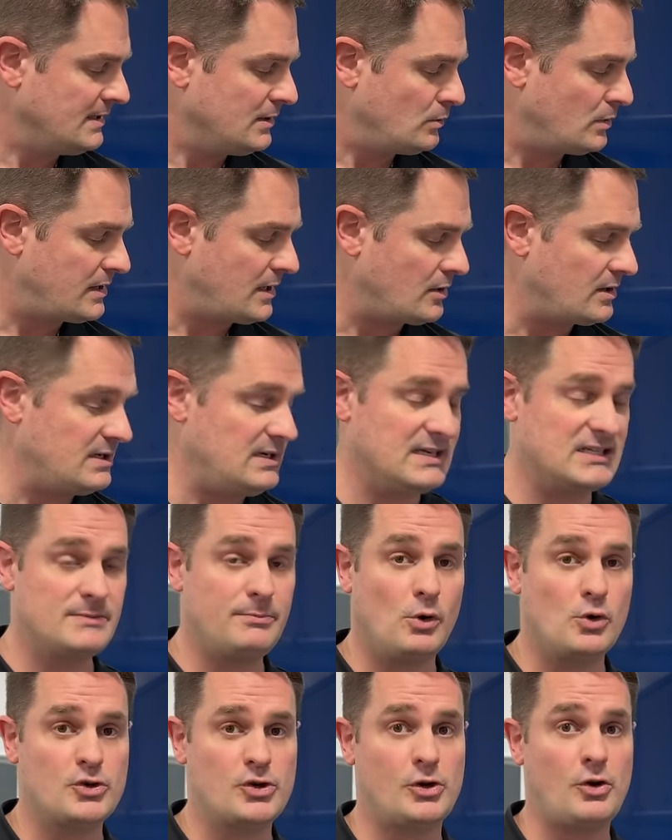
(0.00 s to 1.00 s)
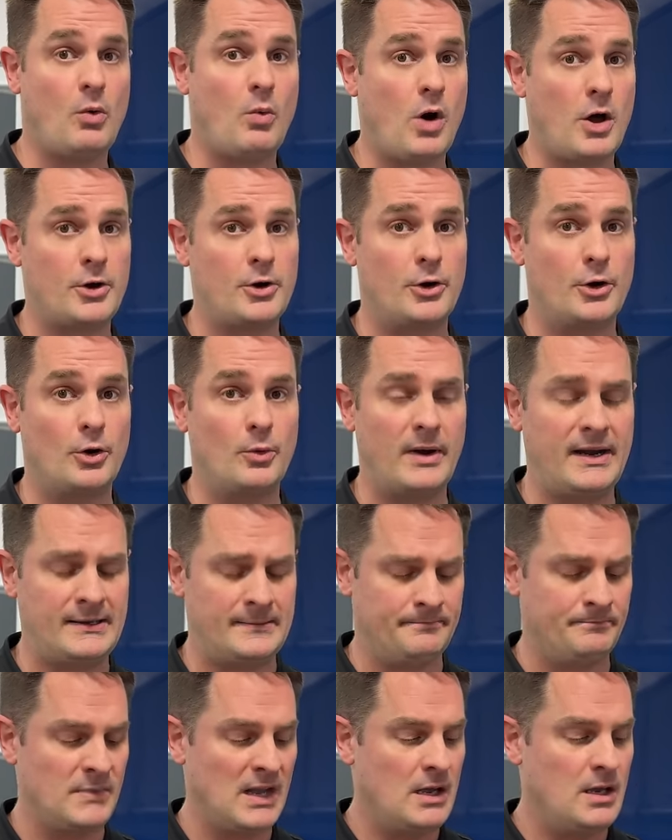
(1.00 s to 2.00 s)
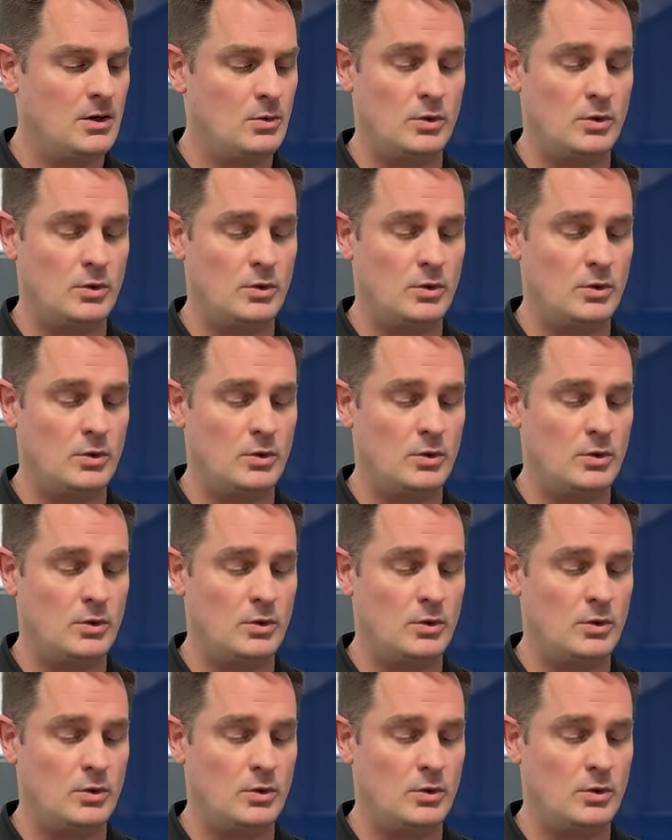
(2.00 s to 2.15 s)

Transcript: without any exposure to water or rain,